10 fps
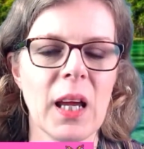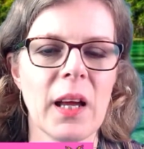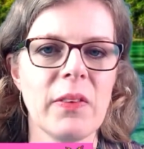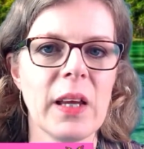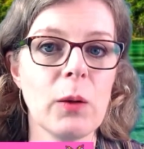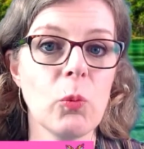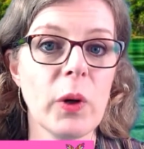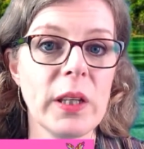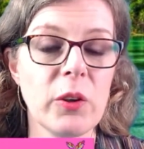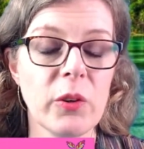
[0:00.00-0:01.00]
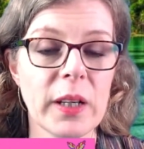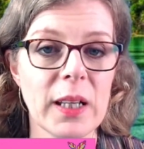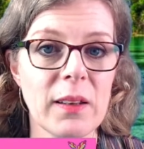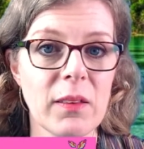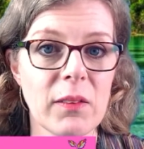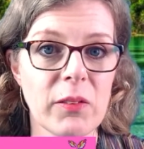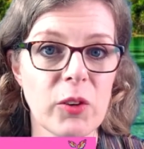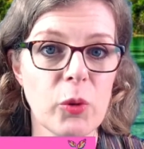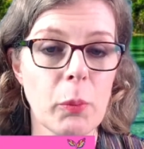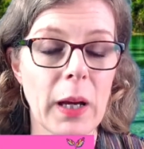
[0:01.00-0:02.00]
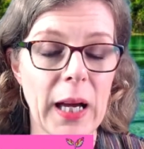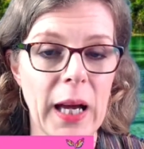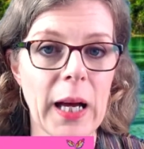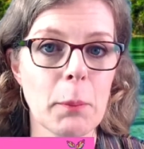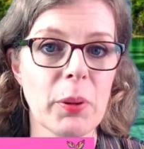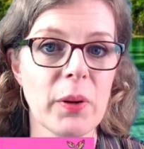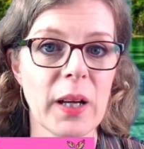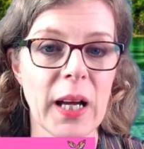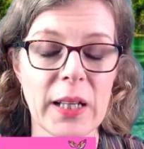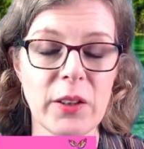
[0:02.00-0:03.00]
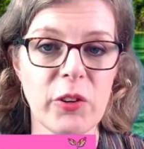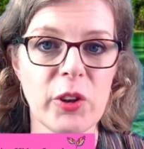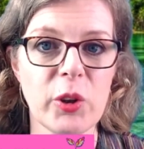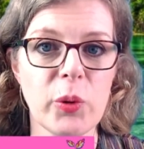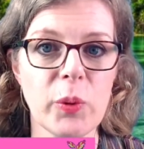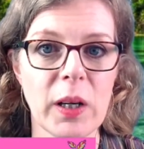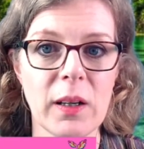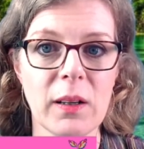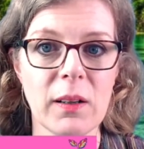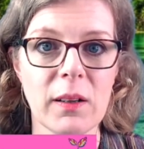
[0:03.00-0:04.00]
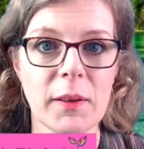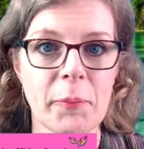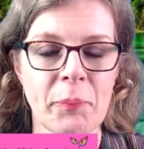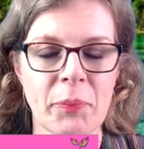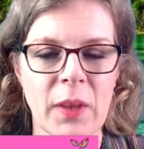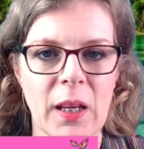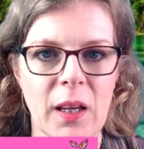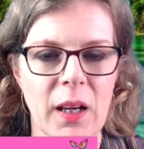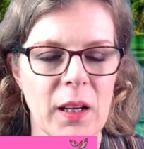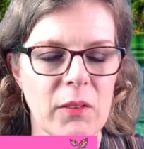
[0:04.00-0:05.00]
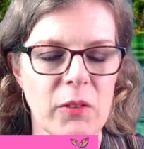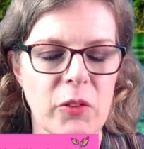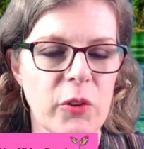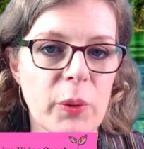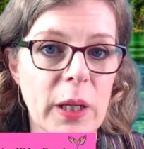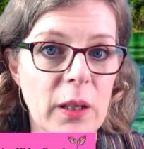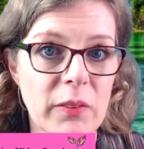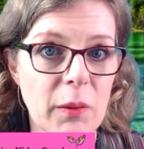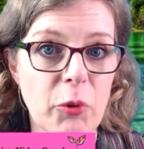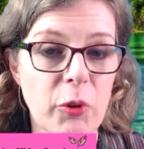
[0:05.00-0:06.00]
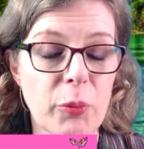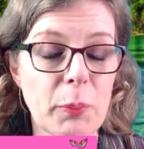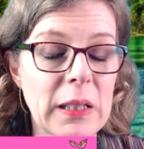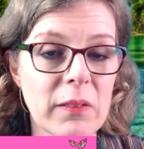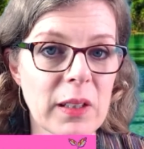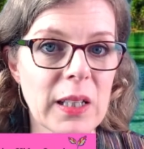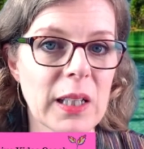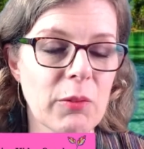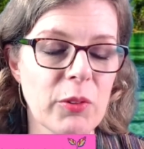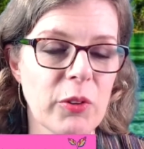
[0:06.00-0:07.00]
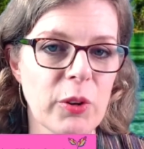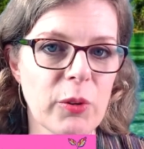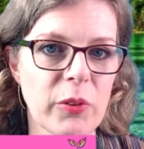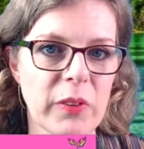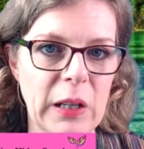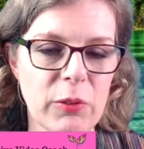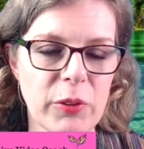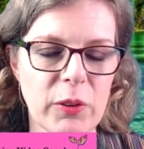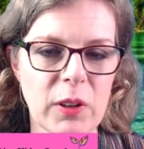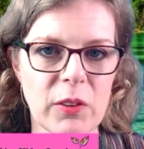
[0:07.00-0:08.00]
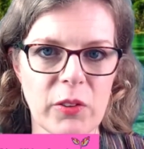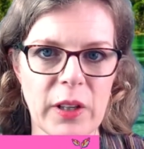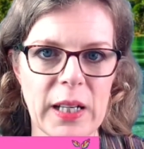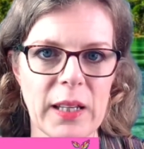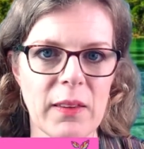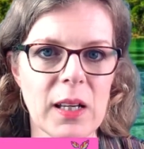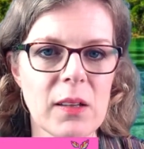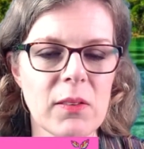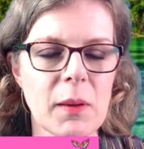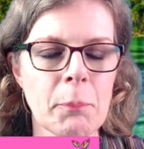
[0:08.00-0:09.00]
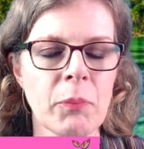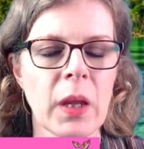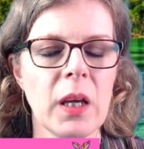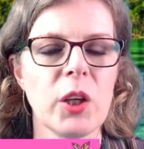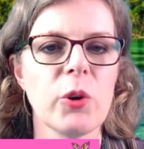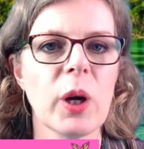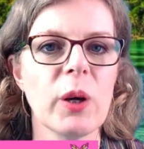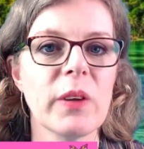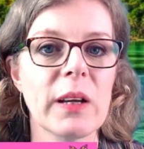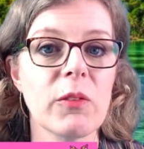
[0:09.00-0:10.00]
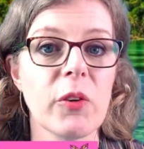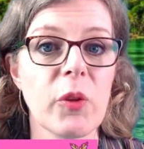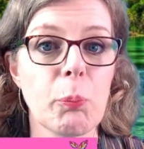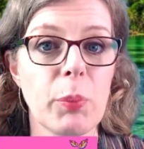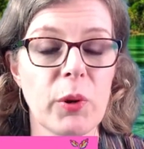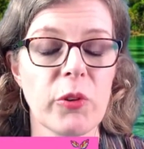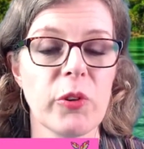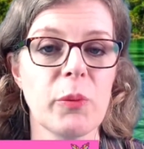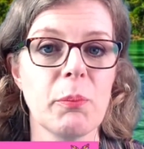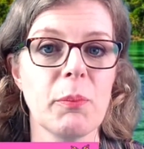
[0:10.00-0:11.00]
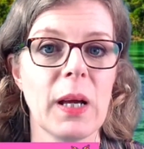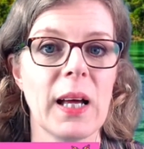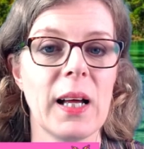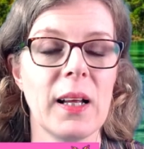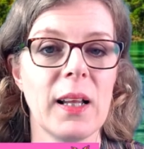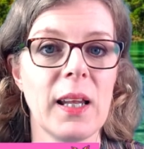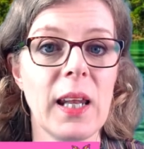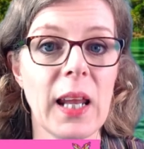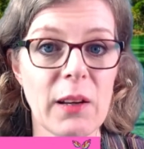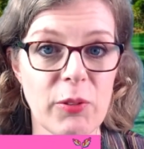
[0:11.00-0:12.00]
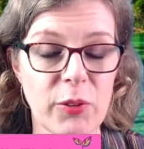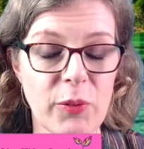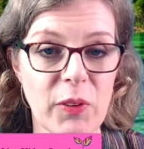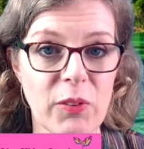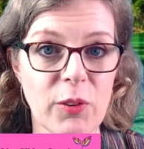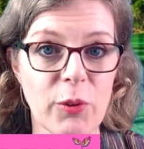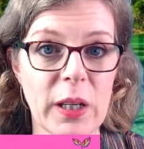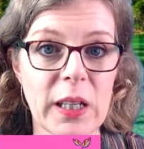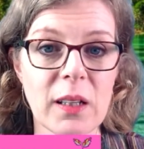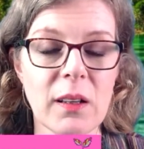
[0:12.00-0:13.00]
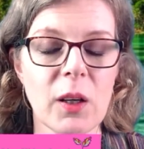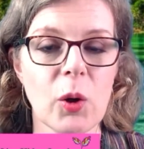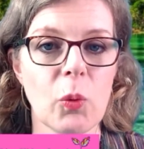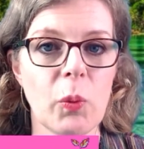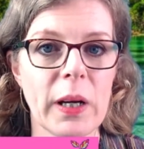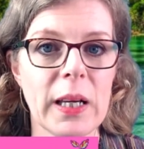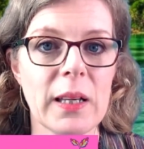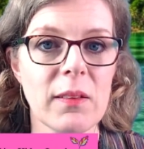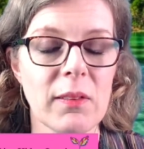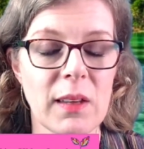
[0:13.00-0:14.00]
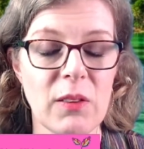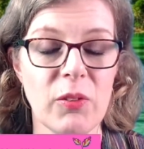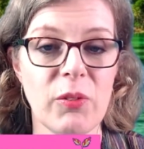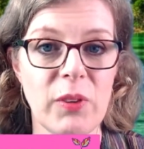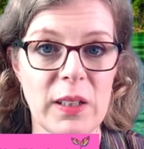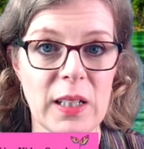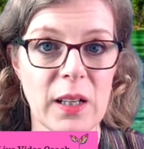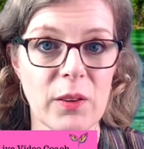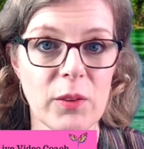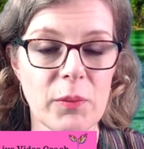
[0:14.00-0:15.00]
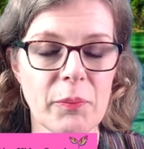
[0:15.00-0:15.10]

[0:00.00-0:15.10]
And then when you're in the Zoom app and you are doing some sort of meeting, even to yourself, you can check this. You go down to the bottom left of the screen where it says video,